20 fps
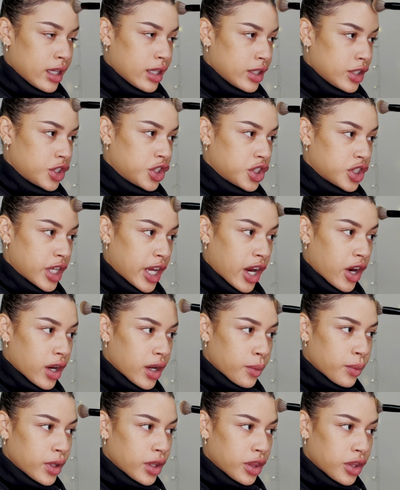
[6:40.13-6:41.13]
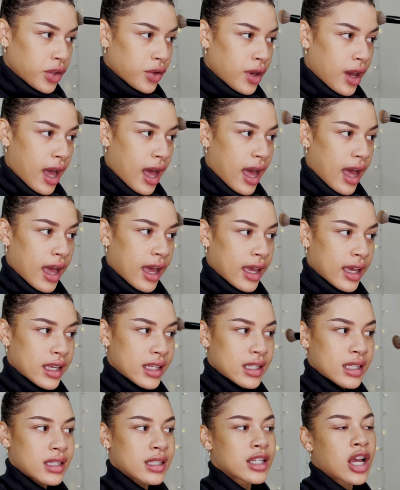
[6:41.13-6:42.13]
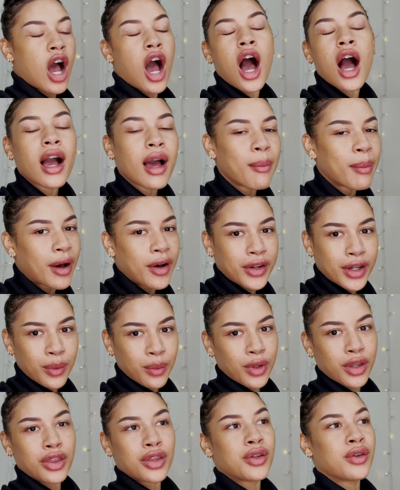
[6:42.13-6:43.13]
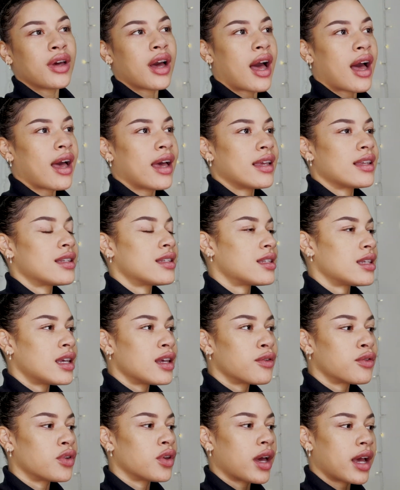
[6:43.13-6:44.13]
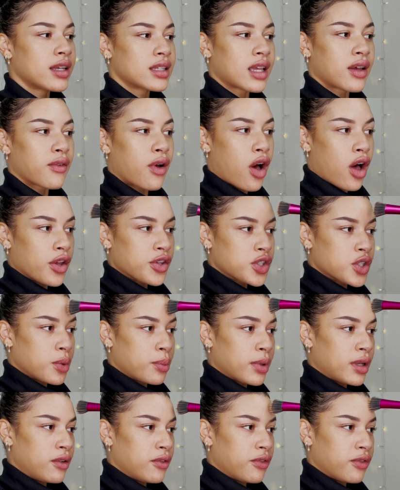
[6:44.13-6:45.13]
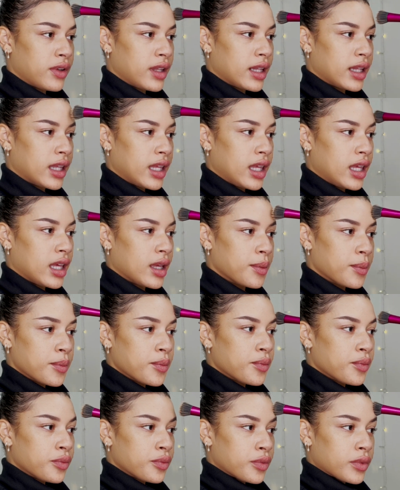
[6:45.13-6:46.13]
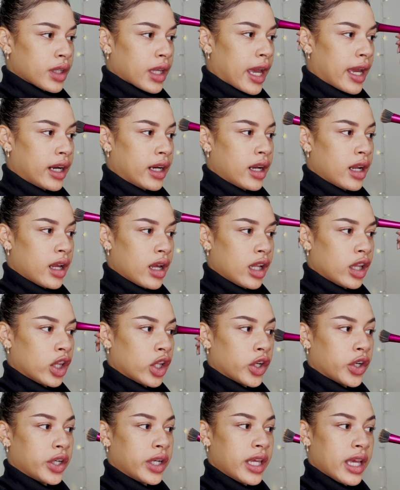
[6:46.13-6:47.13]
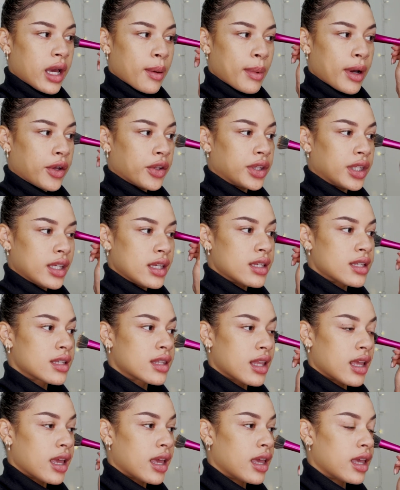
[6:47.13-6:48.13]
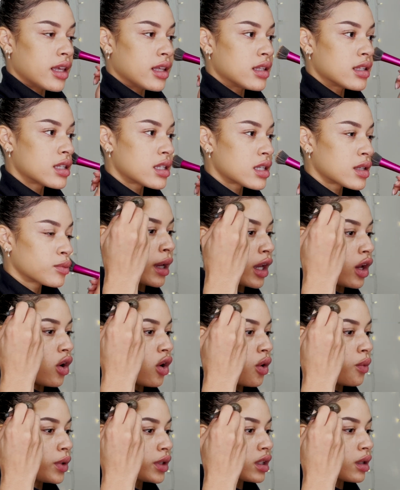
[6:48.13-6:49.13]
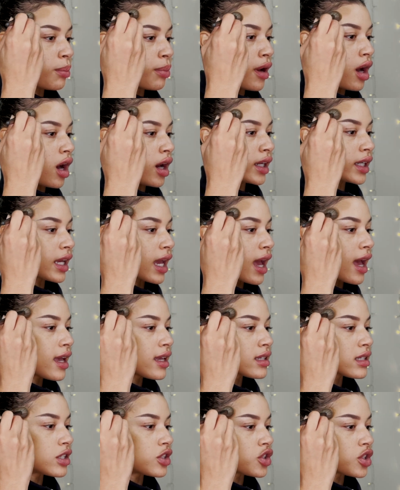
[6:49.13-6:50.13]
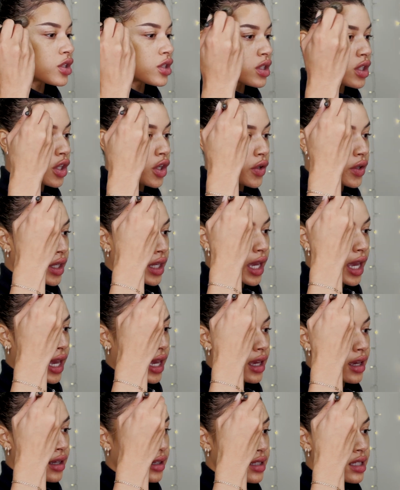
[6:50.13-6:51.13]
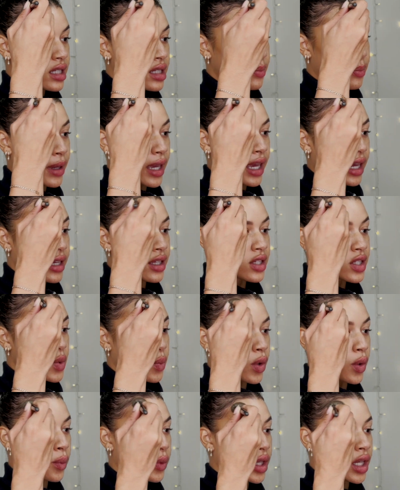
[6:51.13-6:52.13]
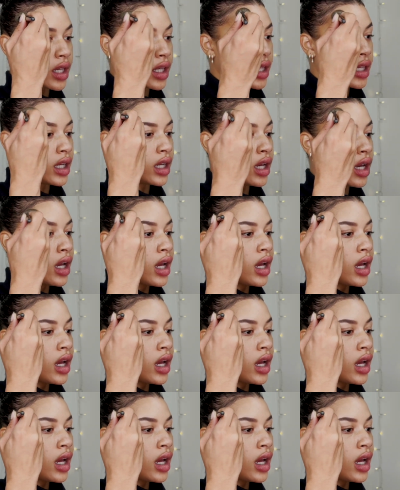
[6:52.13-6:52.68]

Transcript: share it with you guys, talk about it with you guys, see if you guys have also been feeling and learning about these things. My goal with the podcast is just to create a space where we can